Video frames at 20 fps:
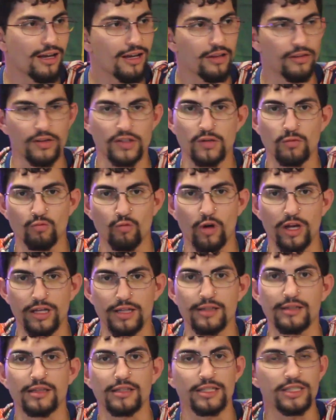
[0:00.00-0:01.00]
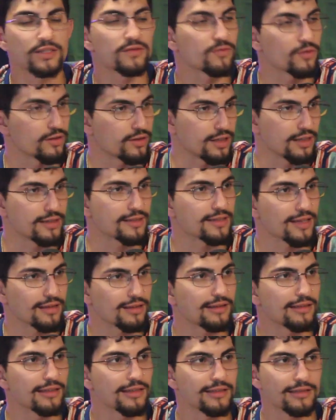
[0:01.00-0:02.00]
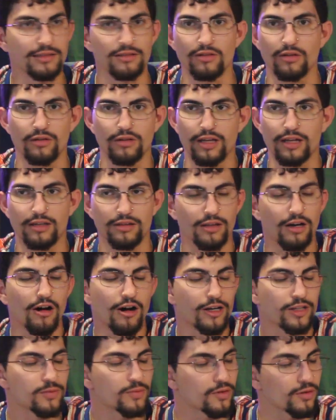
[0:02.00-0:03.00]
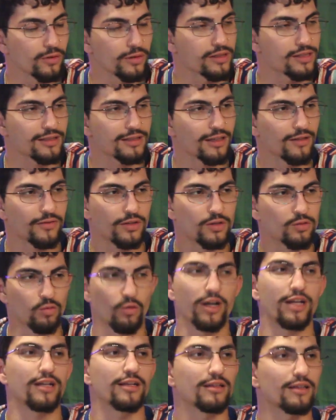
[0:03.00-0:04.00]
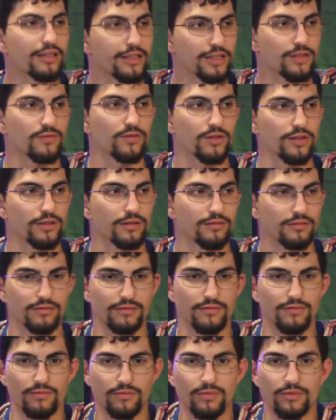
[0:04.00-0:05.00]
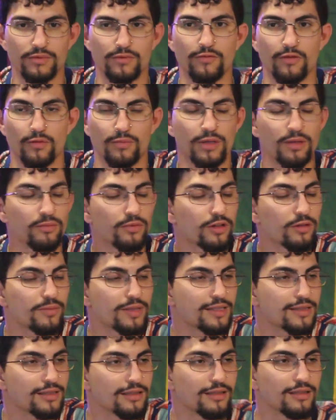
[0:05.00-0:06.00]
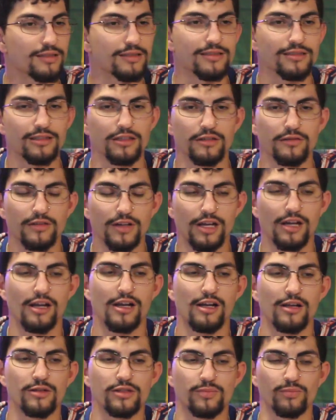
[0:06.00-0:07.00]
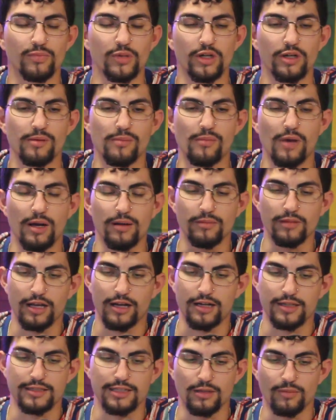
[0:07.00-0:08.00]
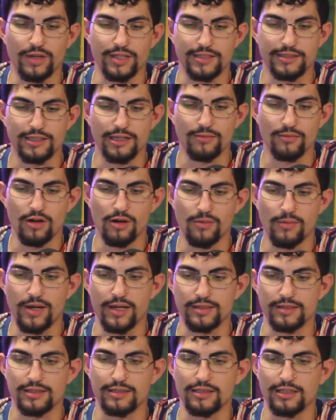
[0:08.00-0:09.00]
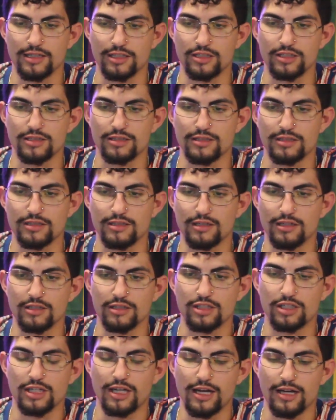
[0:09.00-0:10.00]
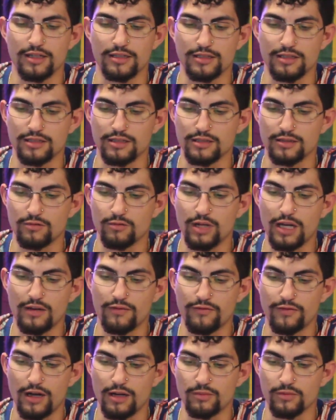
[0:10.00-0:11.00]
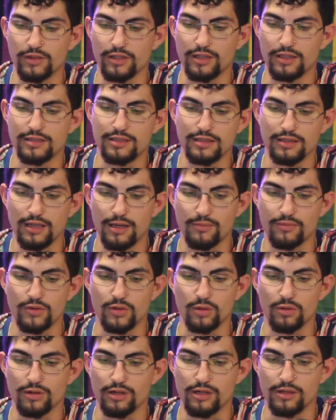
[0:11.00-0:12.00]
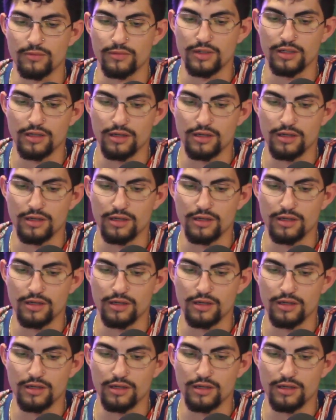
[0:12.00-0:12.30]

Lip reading: Yeah. There's a waiting list for things like this, like the hospital and stuff. There's waiting lists for people to be seen and stuff. But like I said, my stepmom has connections. We have family that's in that program.